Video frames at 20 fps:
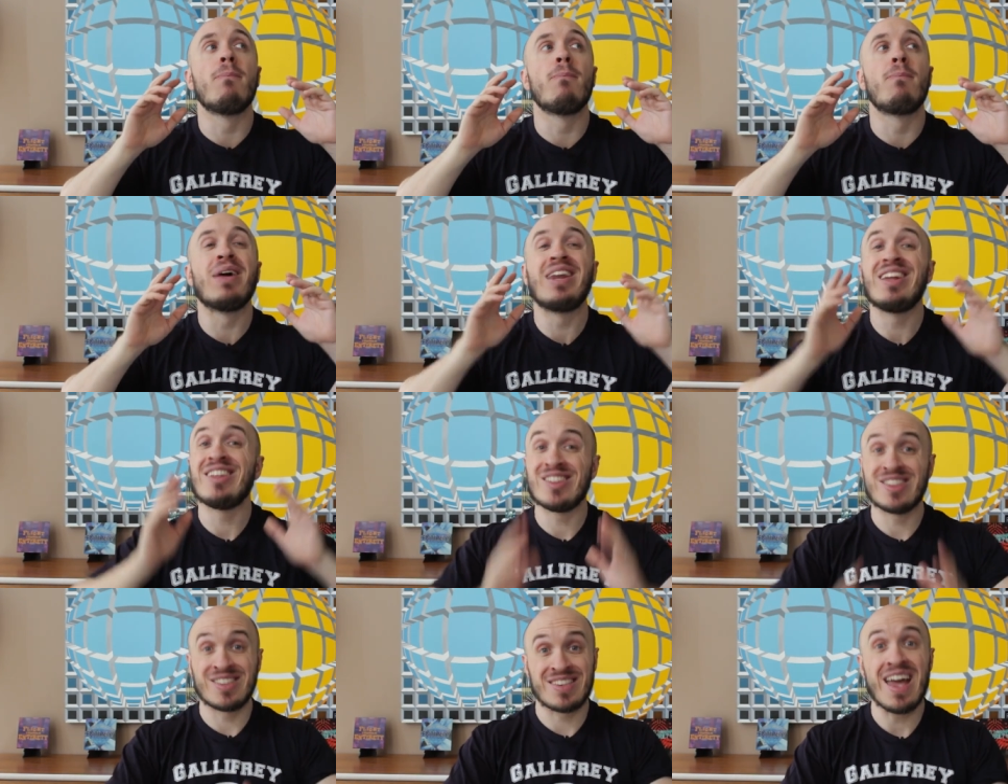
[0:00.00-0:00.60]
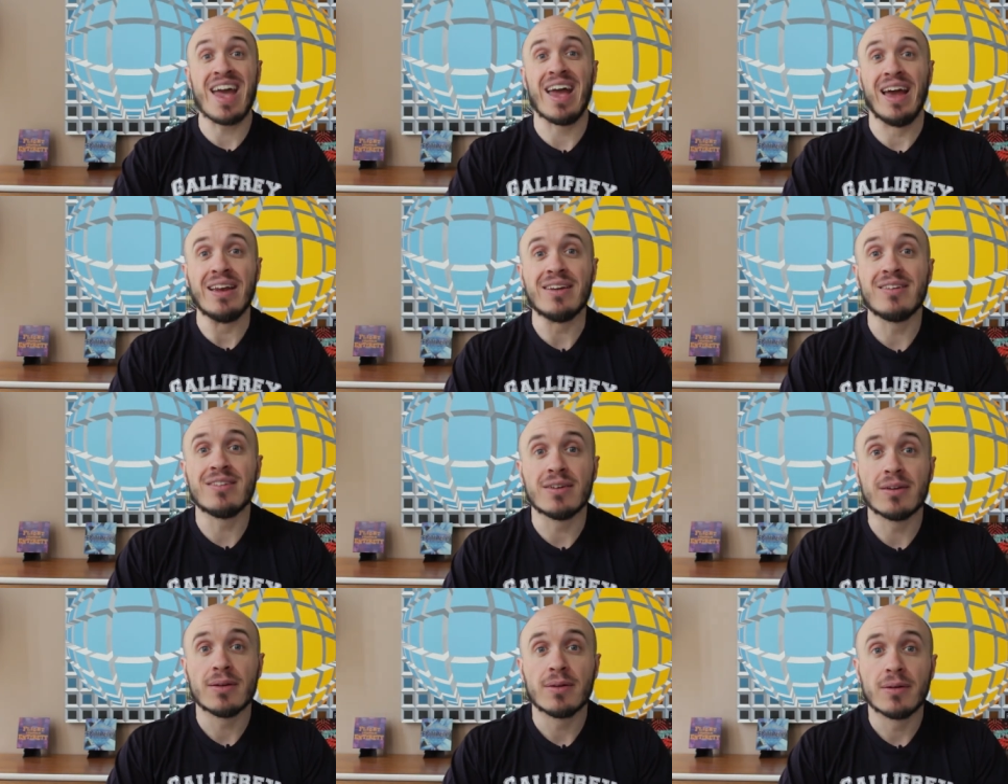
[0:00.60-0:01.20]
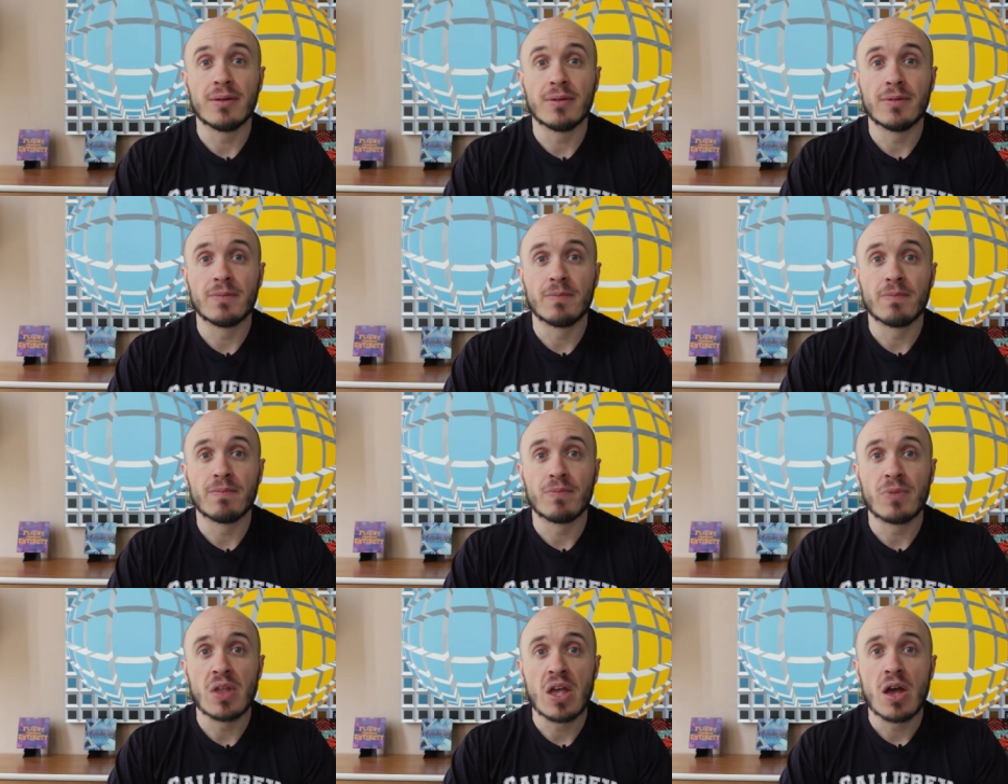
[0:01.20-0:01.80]
But instead,
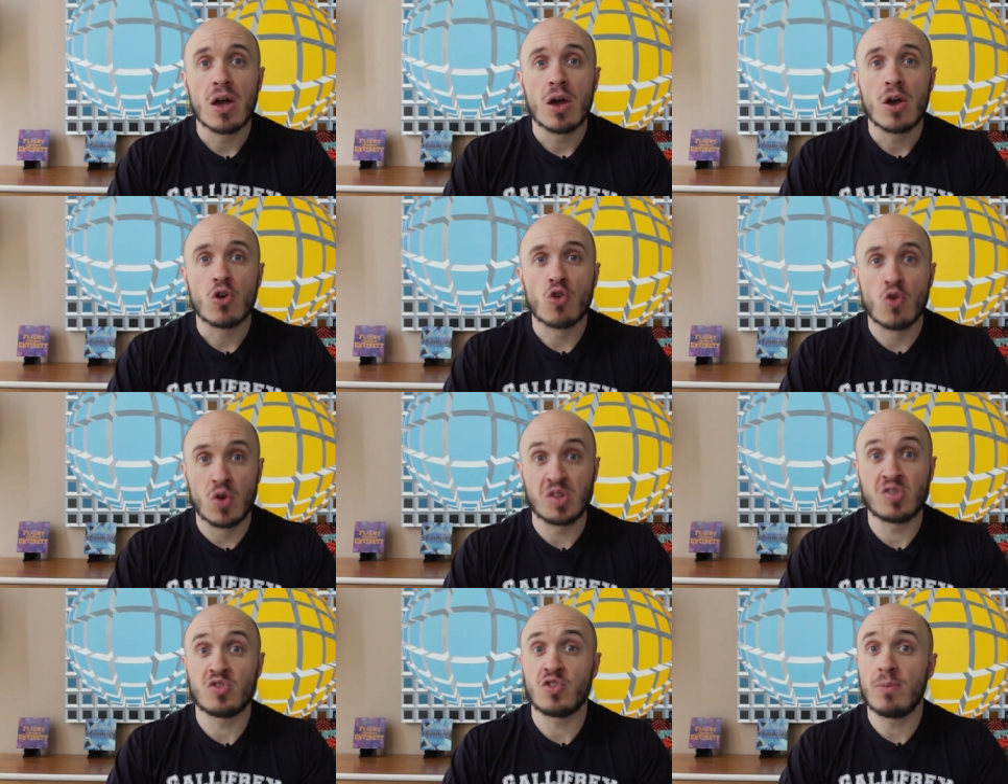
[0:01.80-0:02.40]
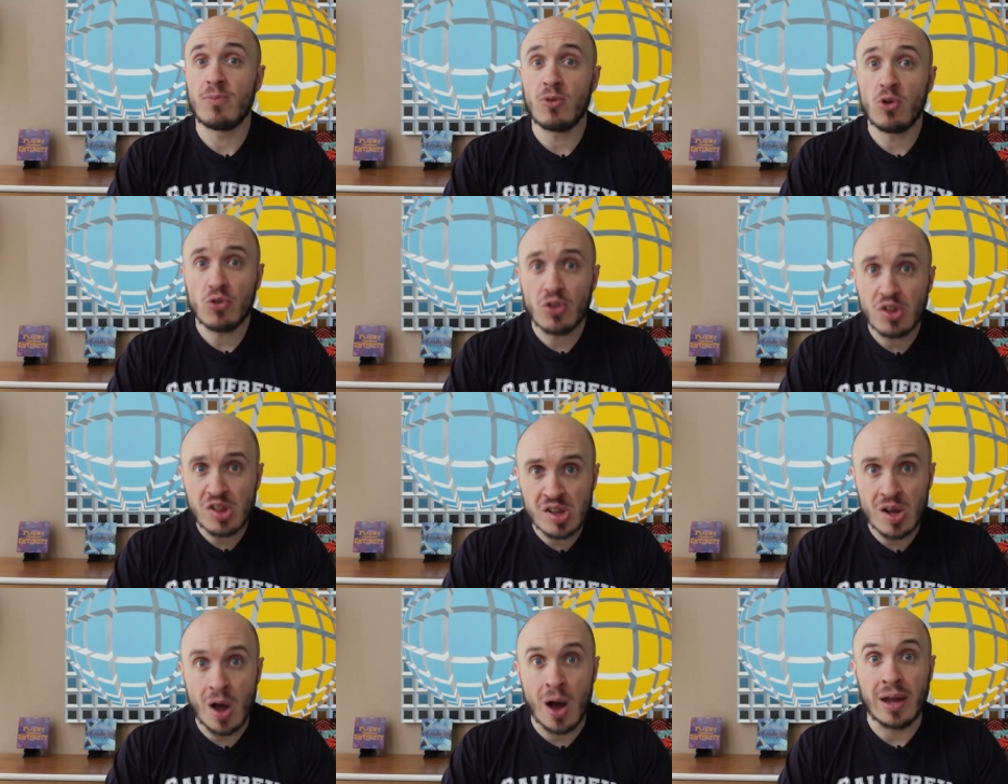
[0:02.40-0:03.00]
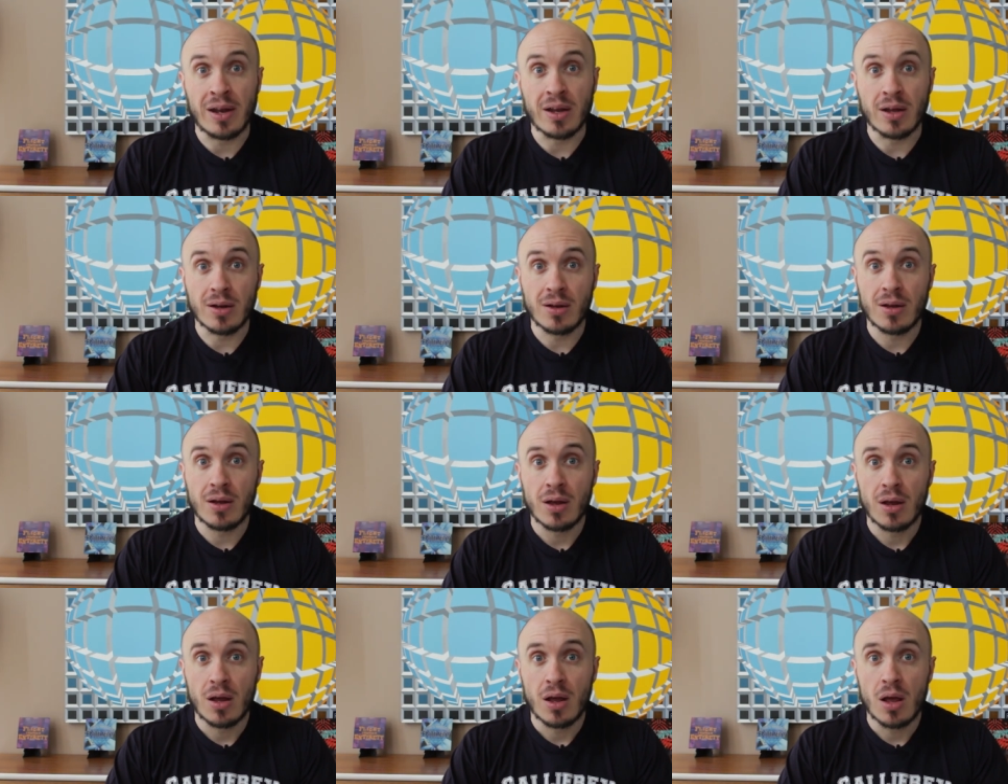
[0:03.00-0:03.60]
Chris Chibnall decided